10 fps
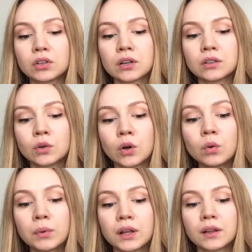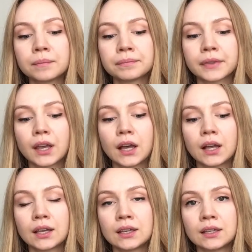on jojoba,
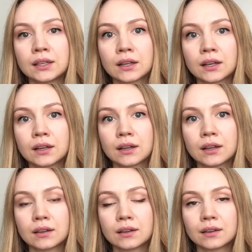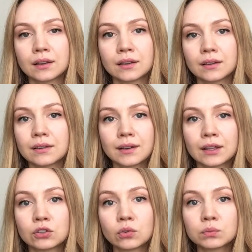I
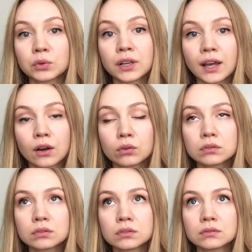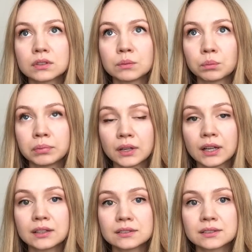don't break out,
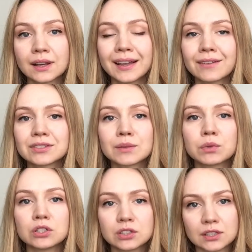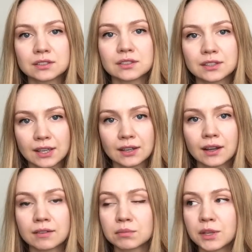but I have some congested skin.
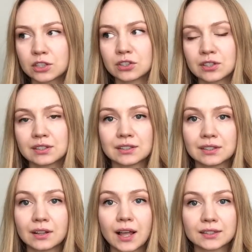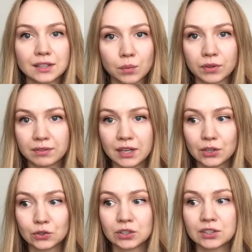I've mentioned this in the last couple of
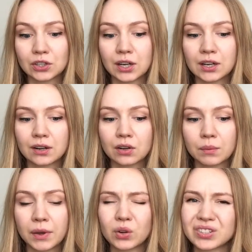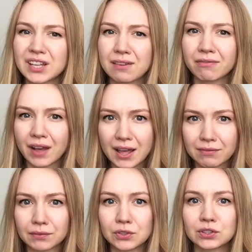videos. It started on about day 5
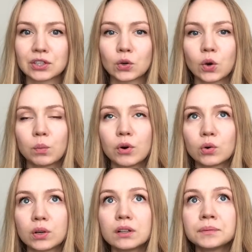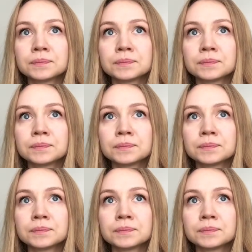of using jojoba oil,